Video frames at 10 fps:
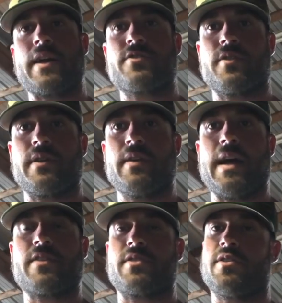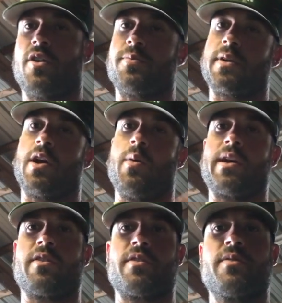I actually tossed my
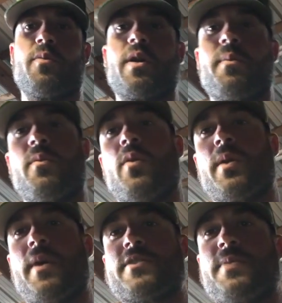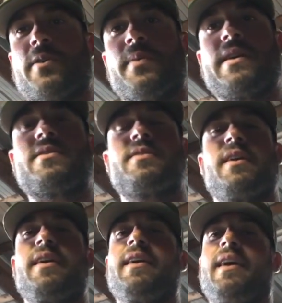co-angler one of my spinner baits.
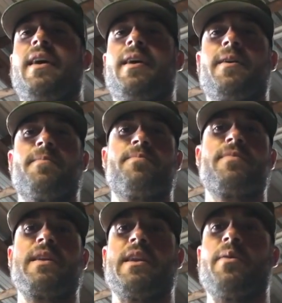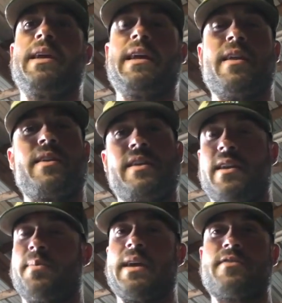He
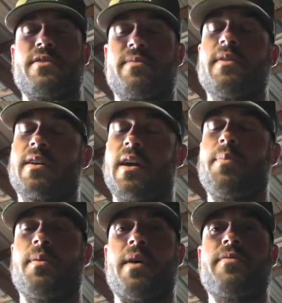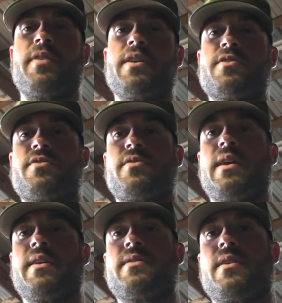ended up catching a couple of my fish
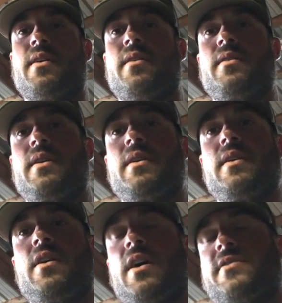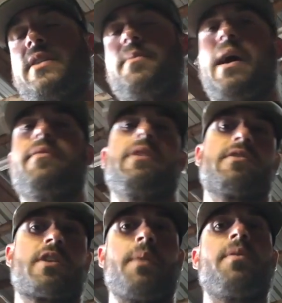a
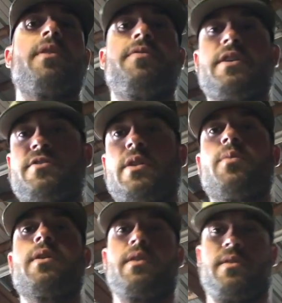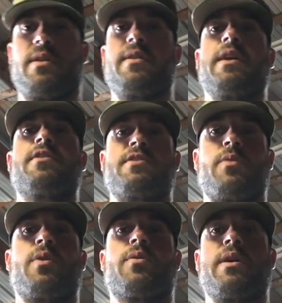couple of the fish that we in the areas
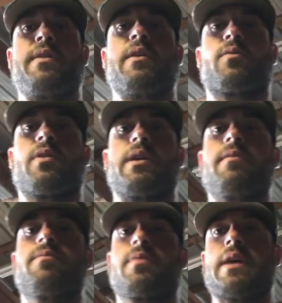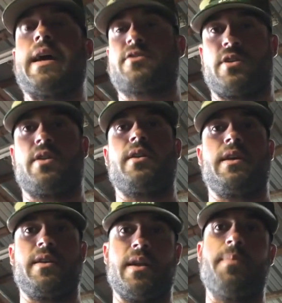that we were in that really actually could have
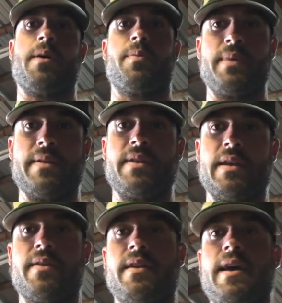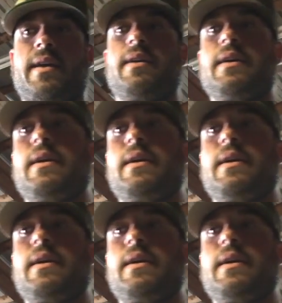ended up helping me at the end of the day.